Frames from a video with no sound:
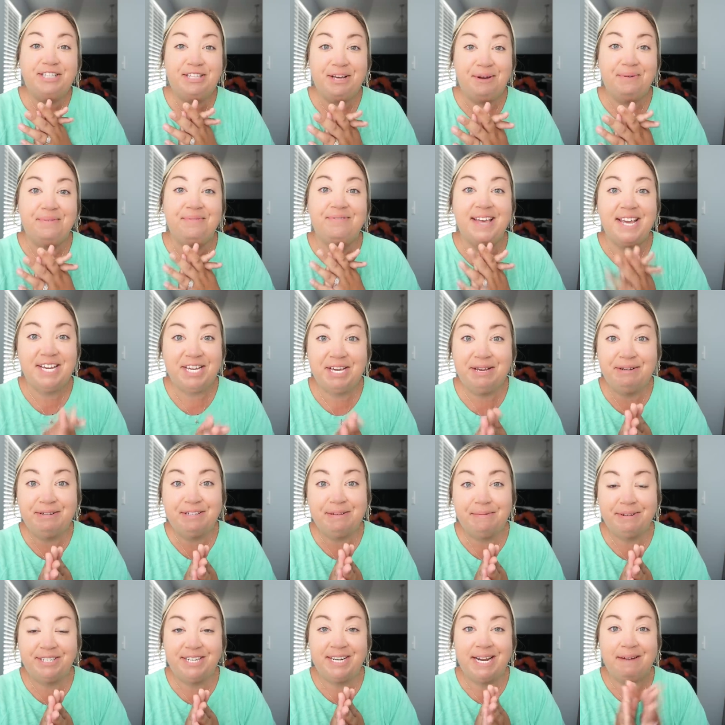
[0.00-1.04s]
So thank you
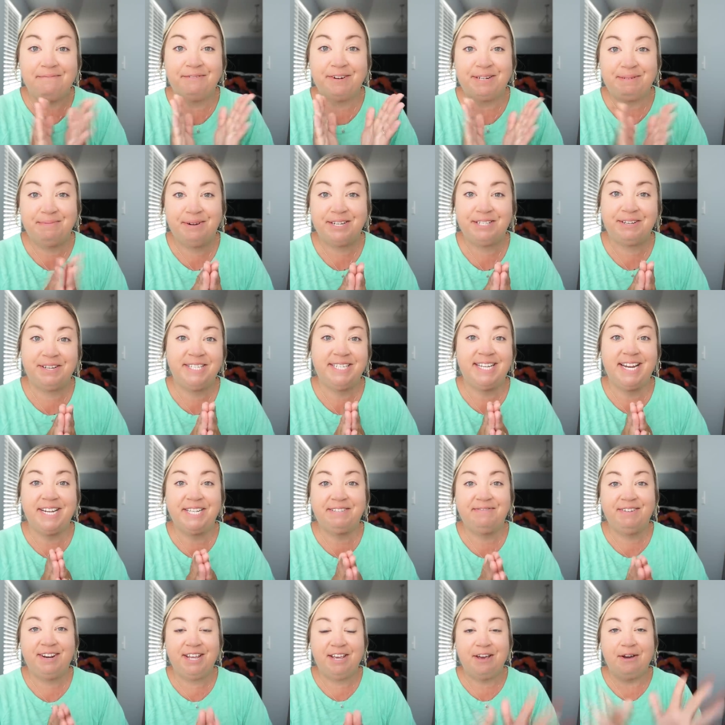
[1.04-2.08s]
so much to Dime for sponsoring
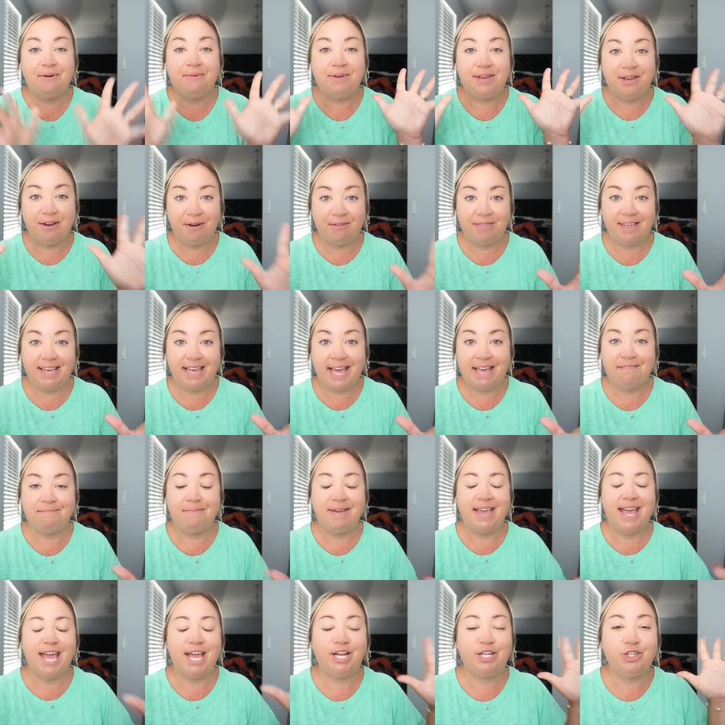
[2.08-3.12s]
today's video. Y'all, they gave
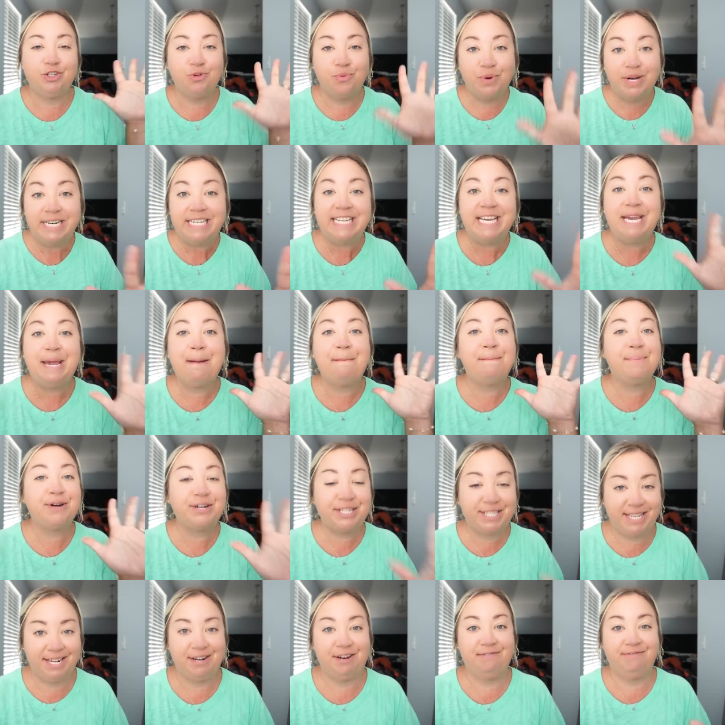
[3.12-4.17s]
me a
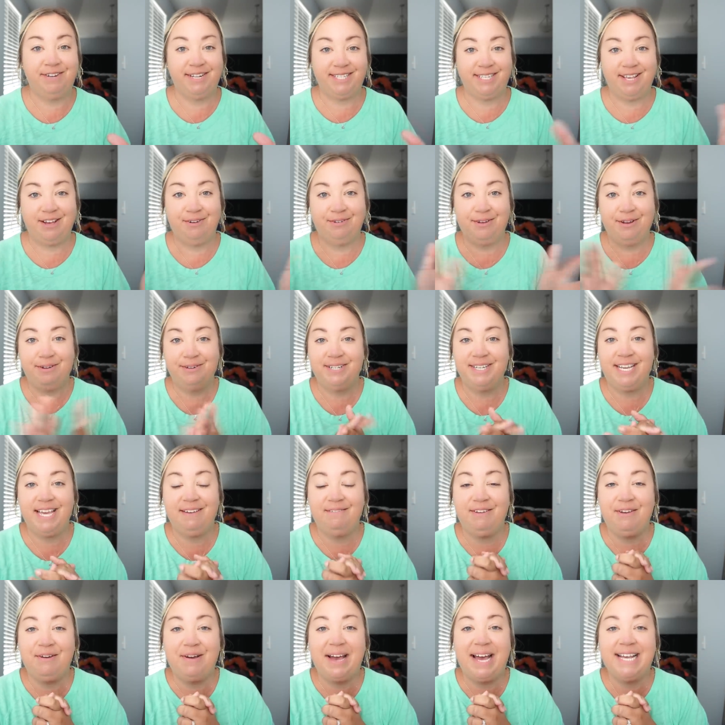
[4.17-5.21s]
20% off discount code to
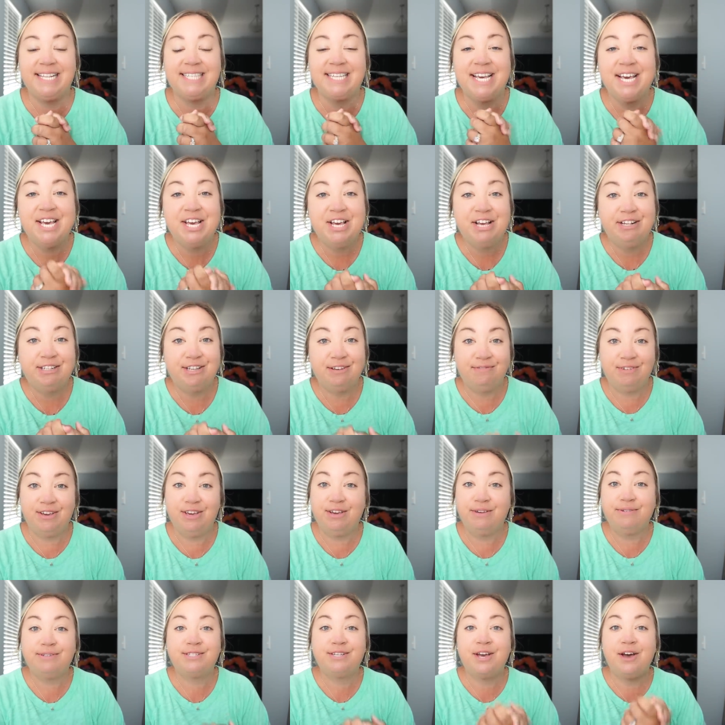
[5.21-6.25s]
give you guys. So if you
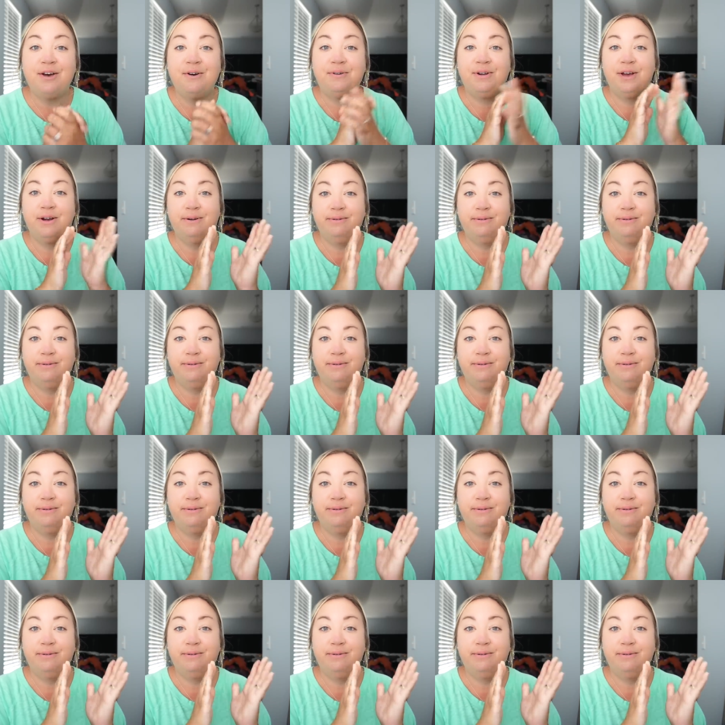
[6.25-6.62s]
use code